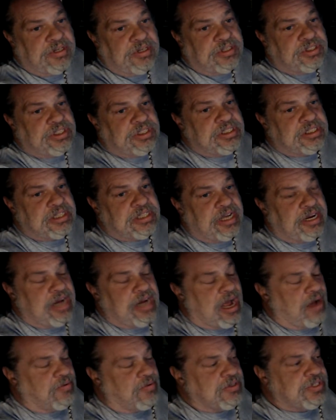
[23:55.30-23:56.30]
she said,
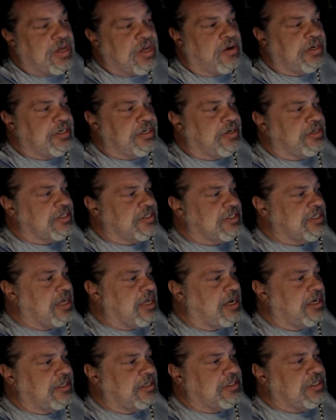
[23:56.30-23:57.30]
I was only going to
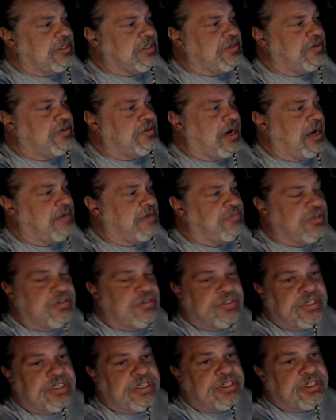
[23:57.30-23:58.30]
sell it to a
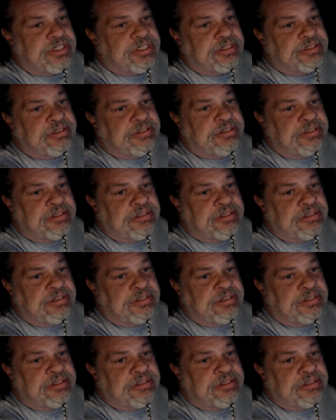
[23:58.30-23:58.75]
musician,